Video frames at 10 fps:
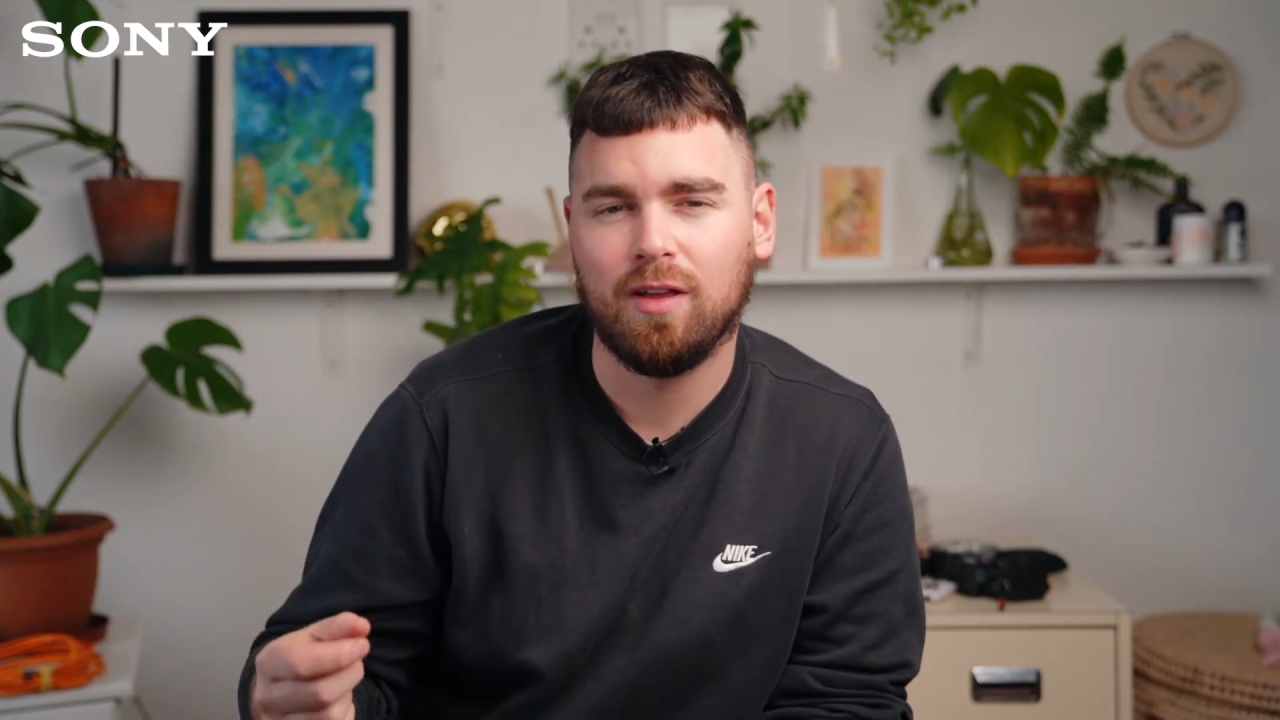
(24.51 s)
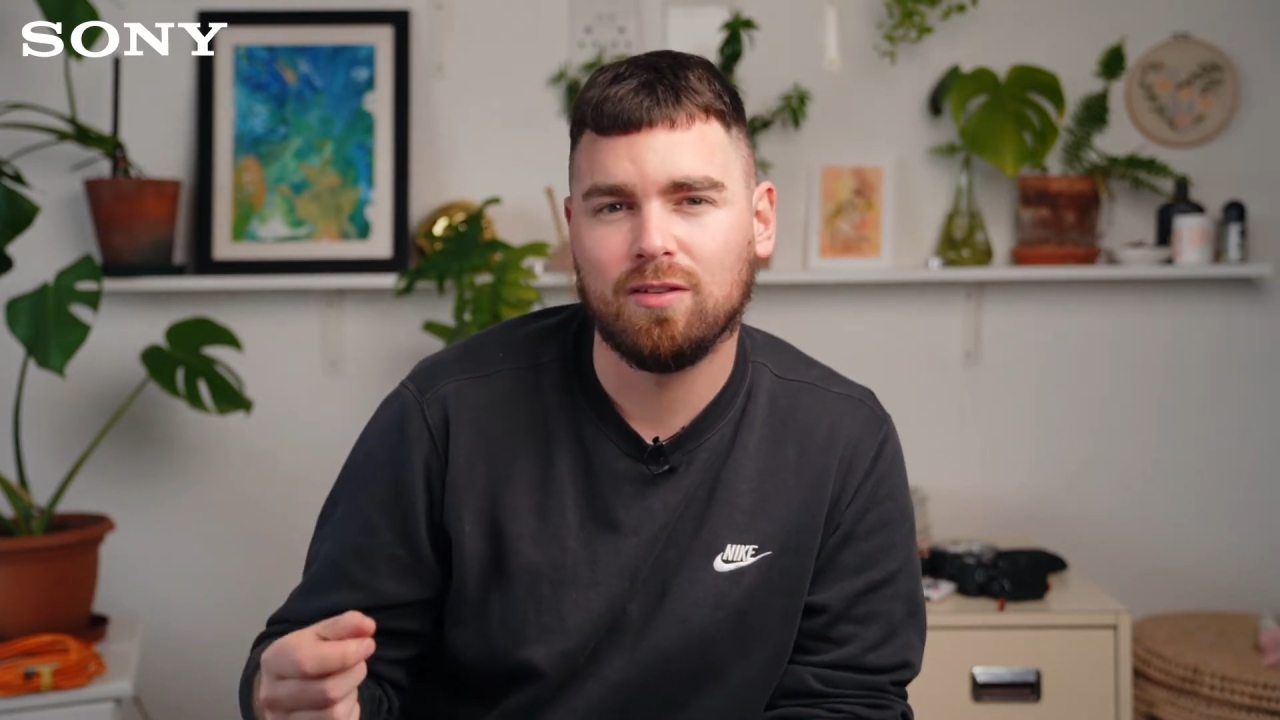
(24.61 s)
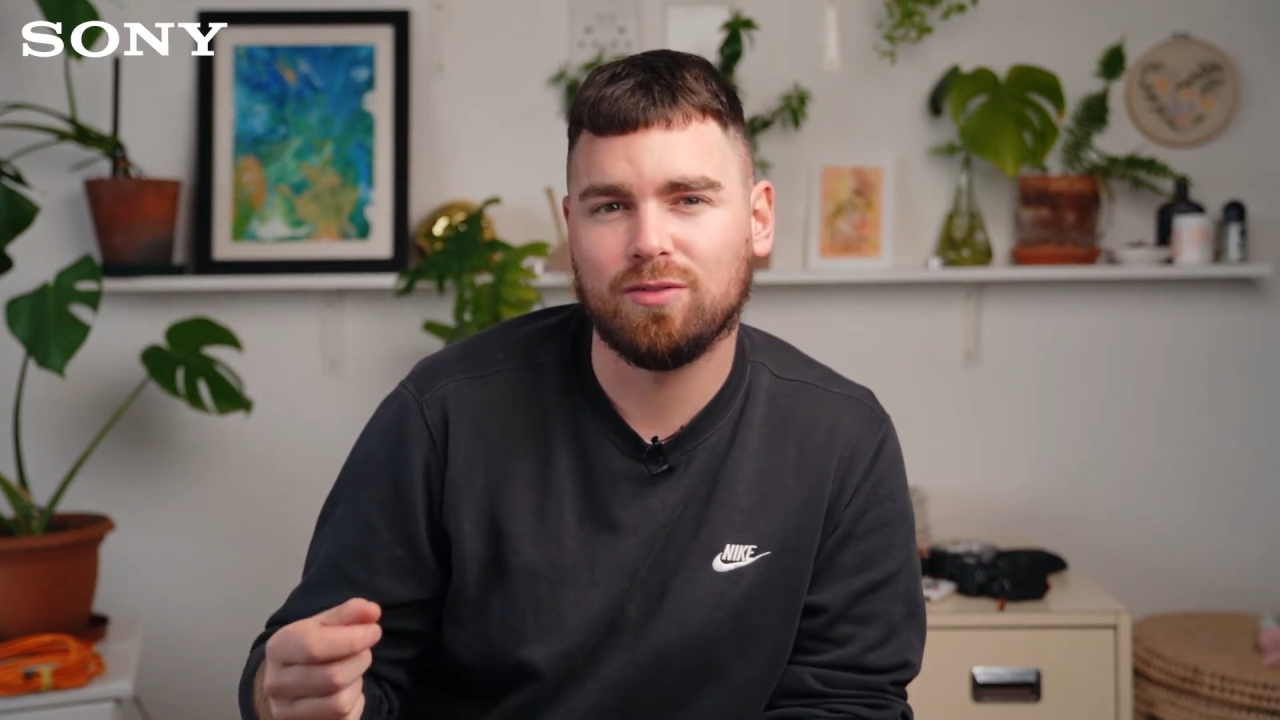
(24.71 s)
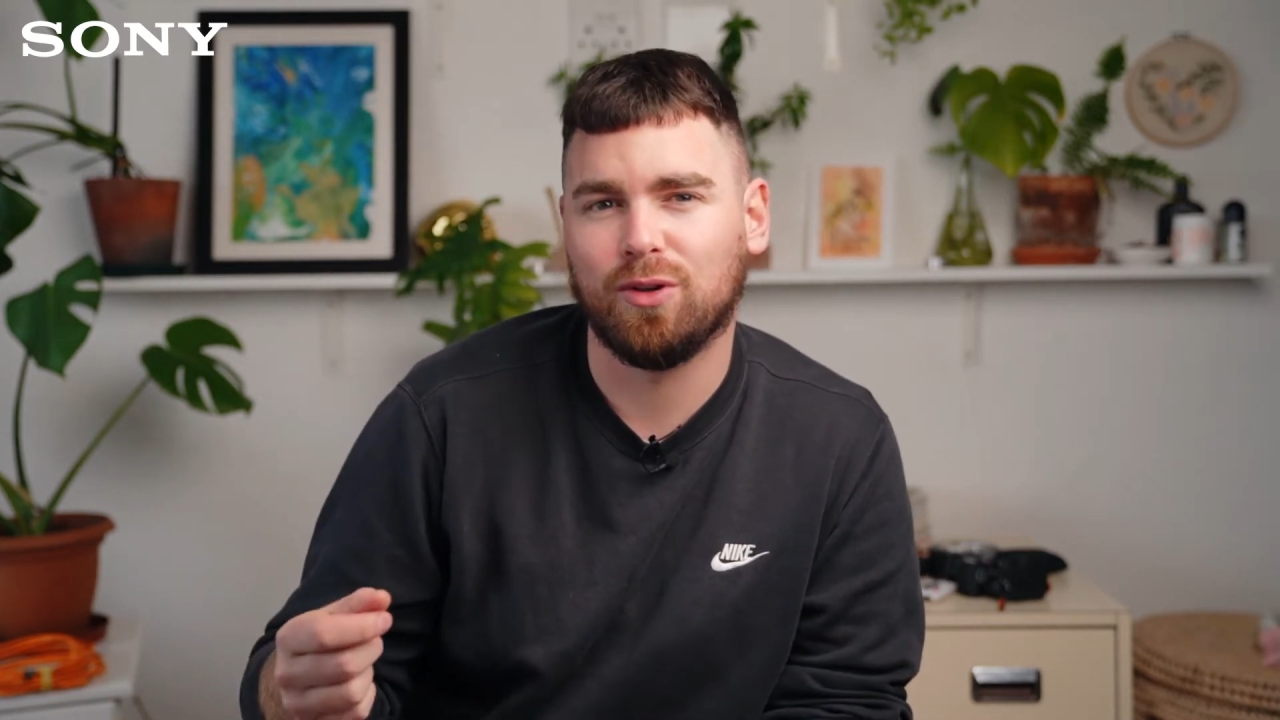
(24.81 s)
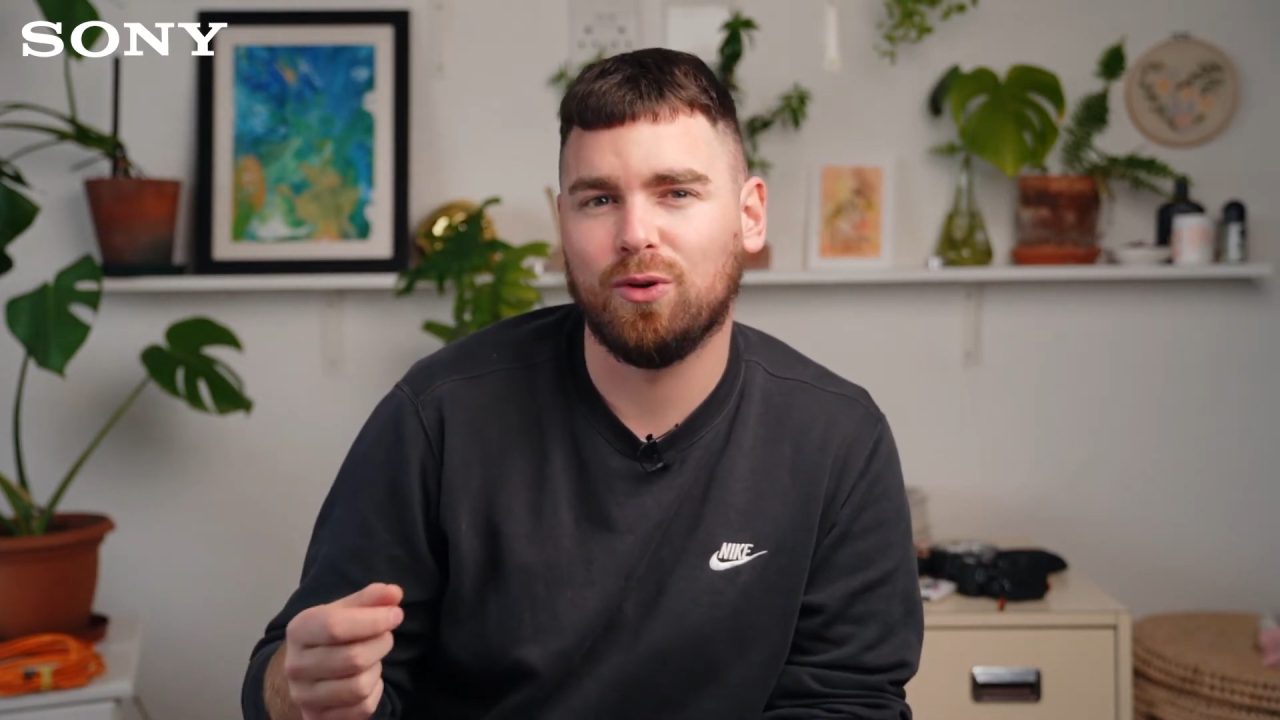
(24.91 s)

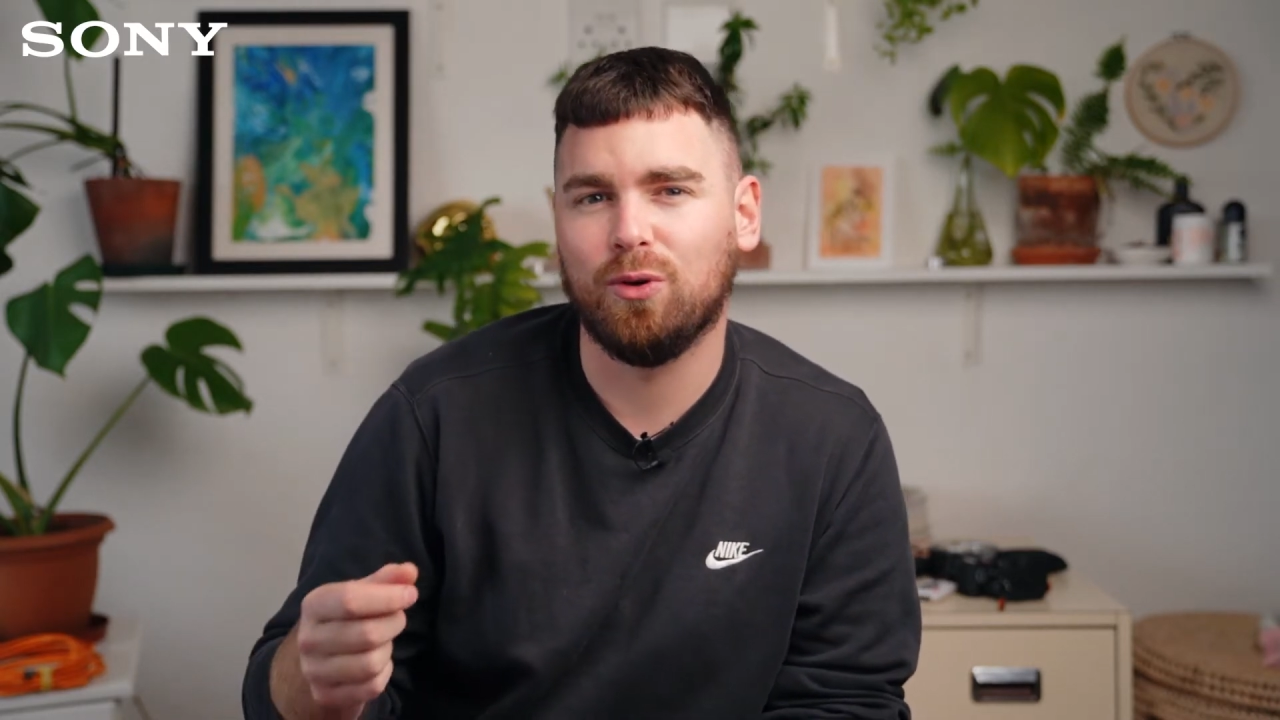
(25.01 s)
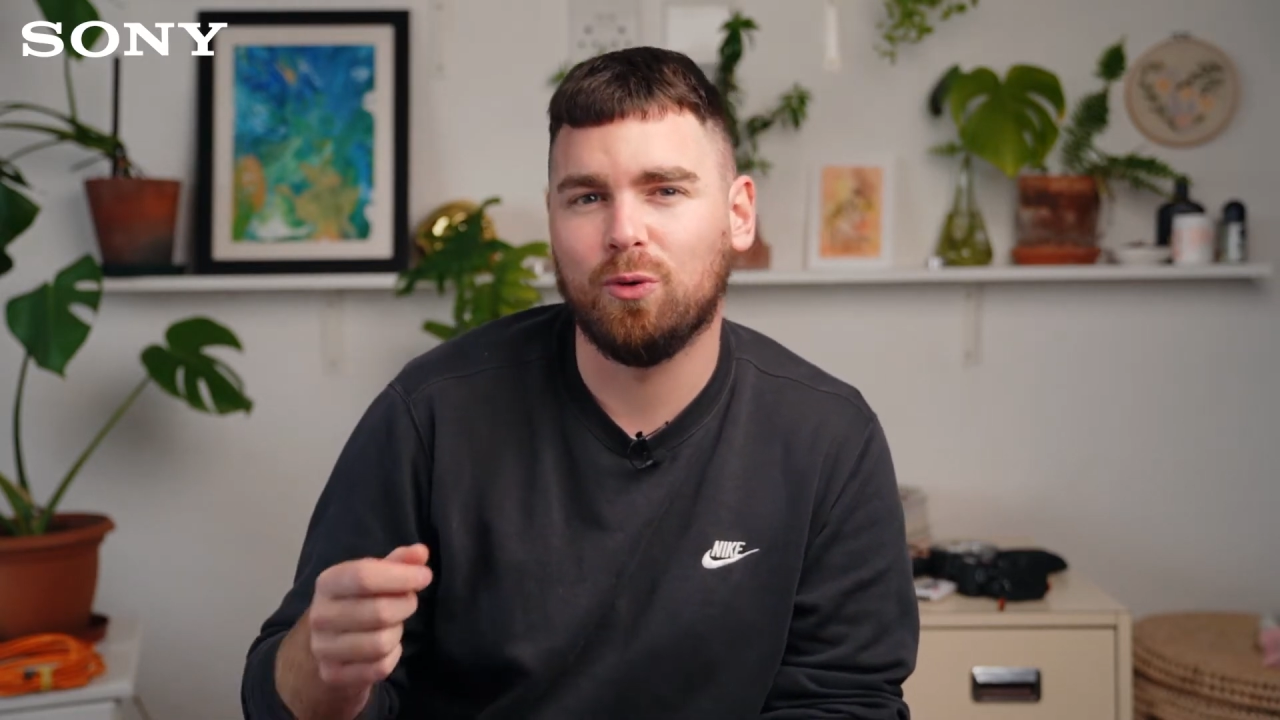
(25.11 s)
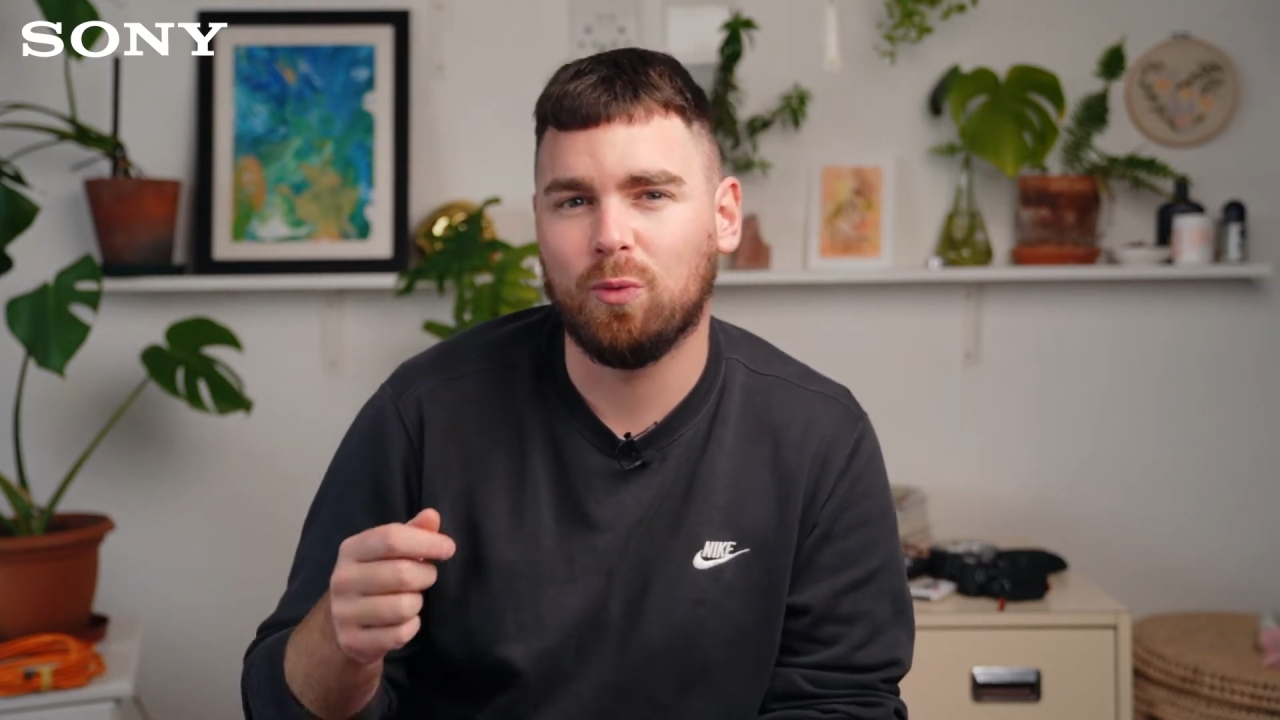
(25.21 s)
So